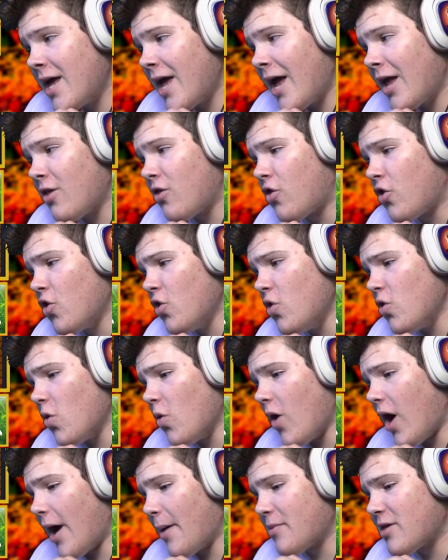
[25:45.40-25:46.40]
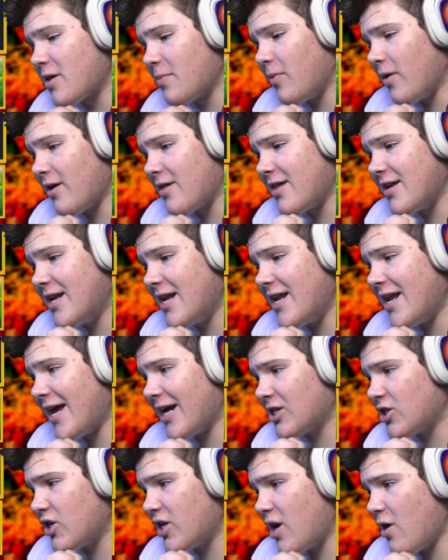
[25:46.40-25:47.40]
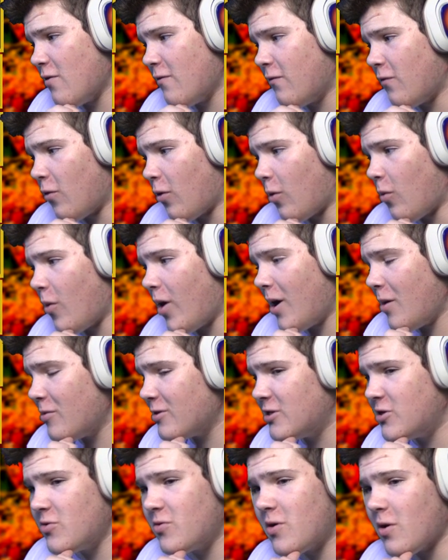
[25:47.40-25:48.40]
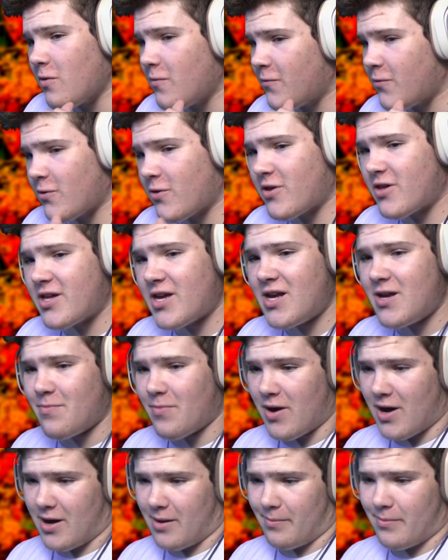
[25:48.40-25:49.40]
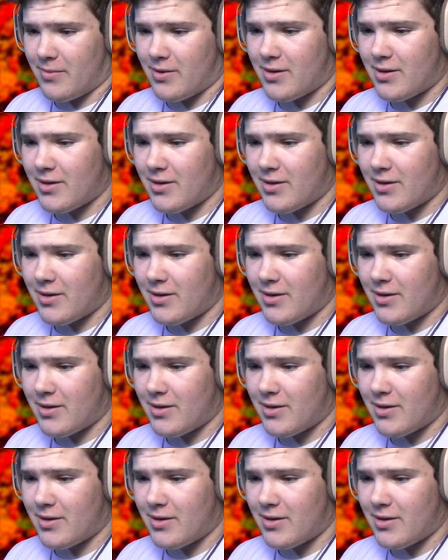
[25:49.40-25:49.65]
and two, I'm surprised they didn't actually go for it. Why would you go for Seed Bomb?